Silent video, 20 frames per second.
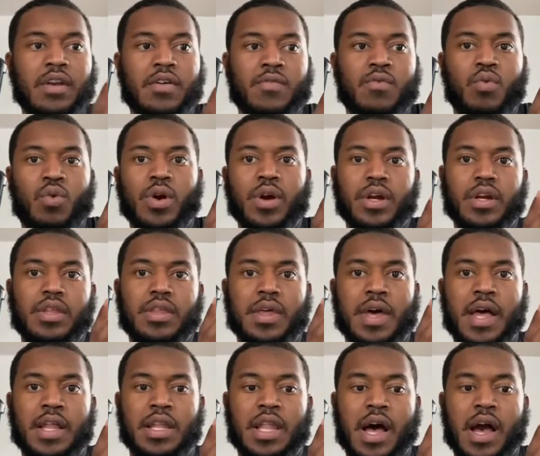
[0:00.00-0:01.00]
of work,
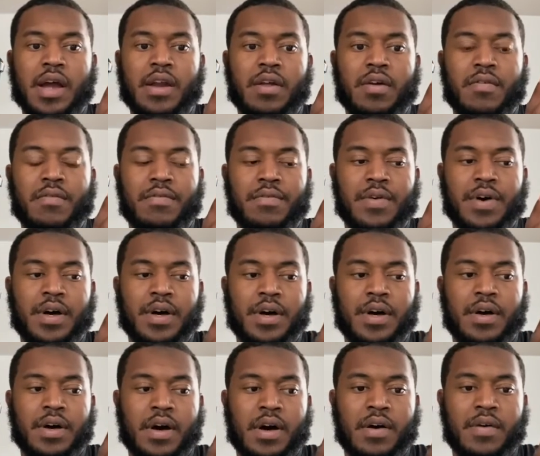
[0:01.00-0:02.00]
that line of
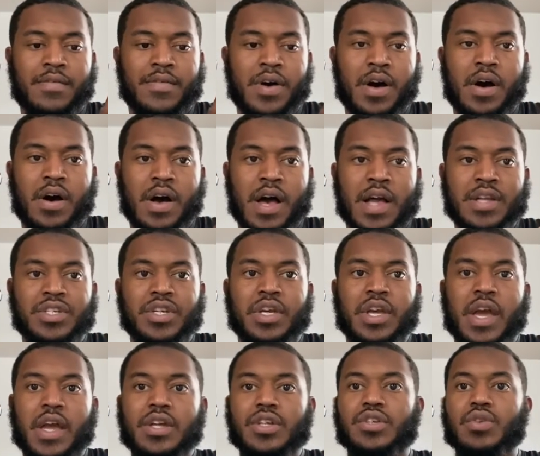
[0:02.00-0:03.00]

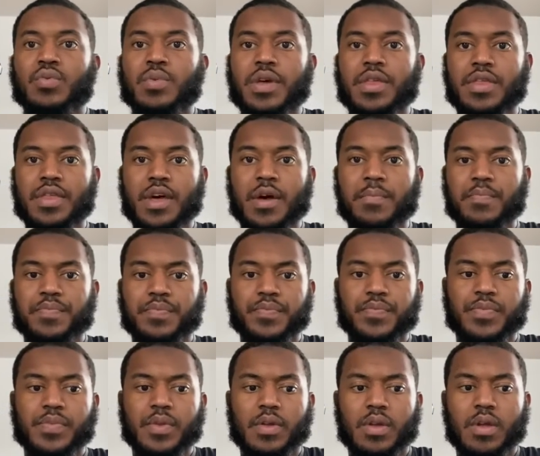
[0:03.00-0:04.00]
education with them
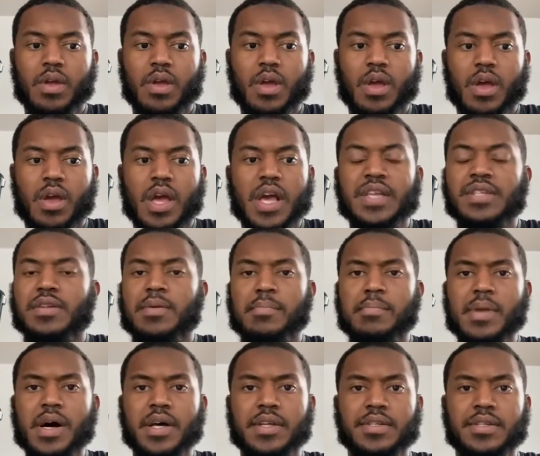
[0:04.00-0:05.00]
is a
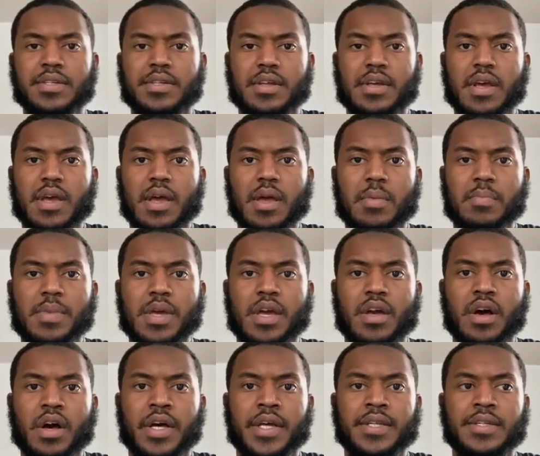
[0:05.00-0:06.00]
must,
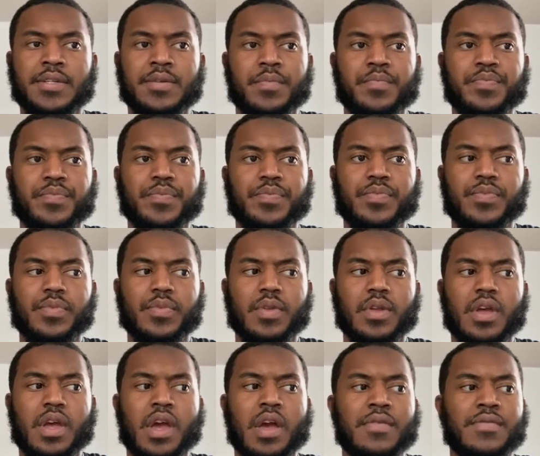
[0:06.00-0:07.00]
because
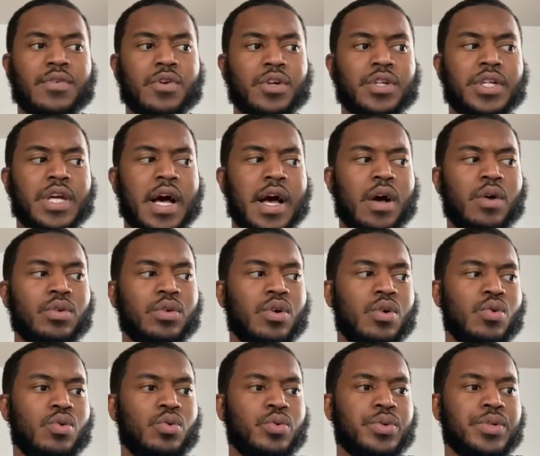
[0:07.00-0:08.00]
if your child
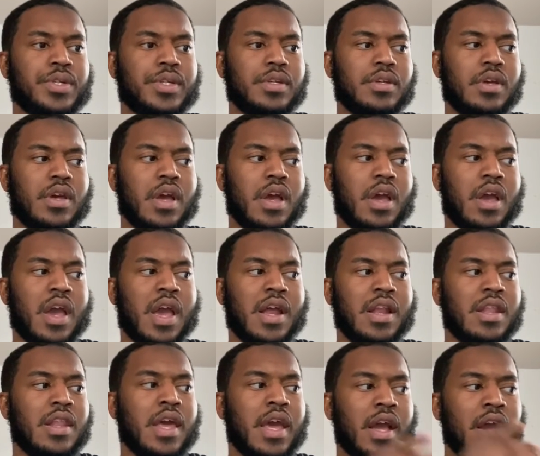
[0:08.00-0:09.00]
goes
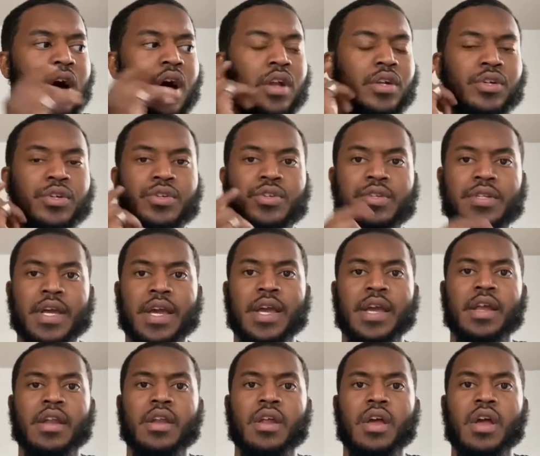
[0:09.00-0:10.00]
and they
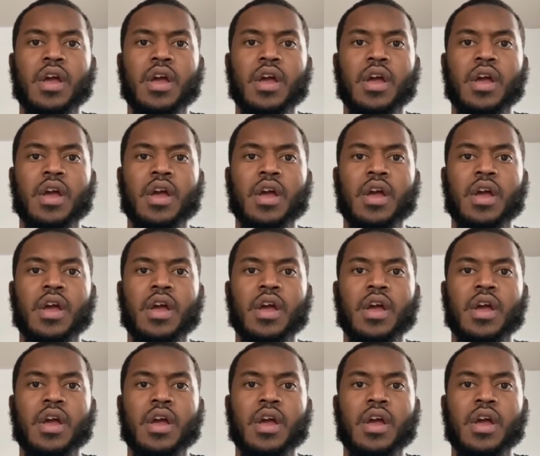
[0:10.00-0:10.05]
understand,